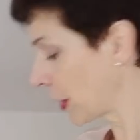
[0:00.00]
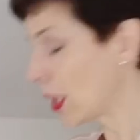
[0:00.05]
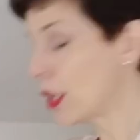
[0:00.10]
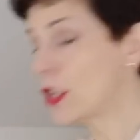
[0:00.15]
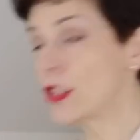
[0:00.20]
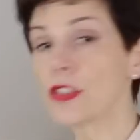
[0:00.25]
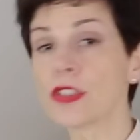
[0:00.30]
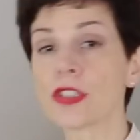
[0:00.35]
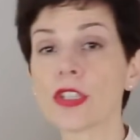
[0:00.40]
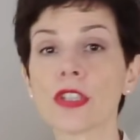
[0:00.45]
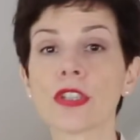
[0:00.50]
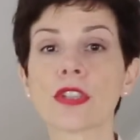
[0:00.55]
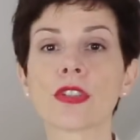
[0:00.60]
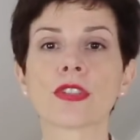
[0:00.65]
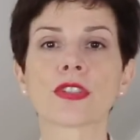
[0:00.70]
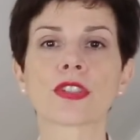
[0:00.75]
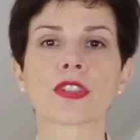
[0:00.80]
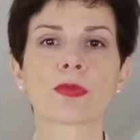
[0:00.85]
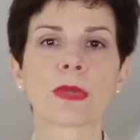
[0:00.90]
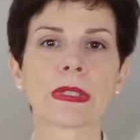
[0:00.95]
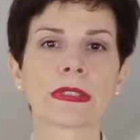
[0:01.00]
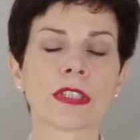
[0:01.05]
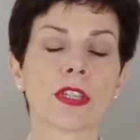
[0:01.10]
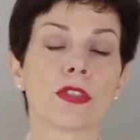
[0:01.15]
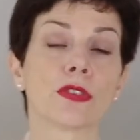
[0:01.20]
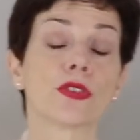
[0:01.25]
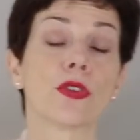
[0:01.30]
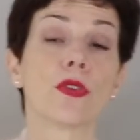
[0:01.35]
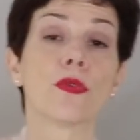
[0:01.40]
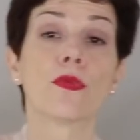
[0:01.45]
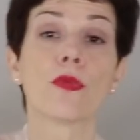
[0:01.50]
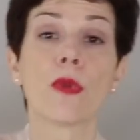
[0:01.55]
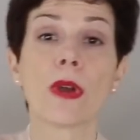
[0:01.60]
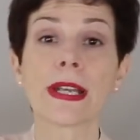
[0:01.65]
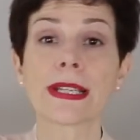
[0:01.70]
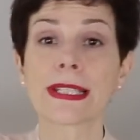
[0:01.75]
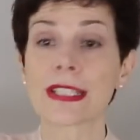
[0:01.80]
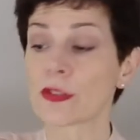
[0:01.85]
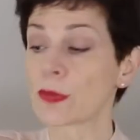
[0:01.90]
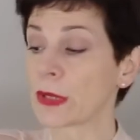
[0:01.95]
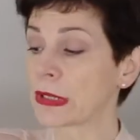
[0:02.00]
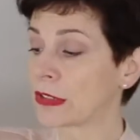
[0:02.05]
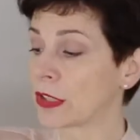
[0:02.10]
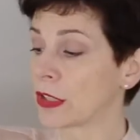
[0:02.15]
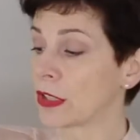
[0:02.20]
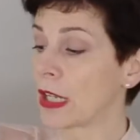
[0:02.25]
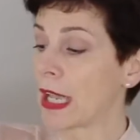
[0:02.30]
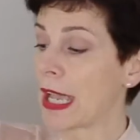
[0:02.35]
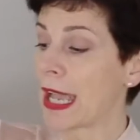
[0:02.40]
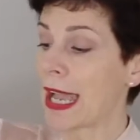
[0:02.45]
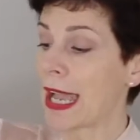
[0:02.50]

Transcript: under a sweater, under a white sweater,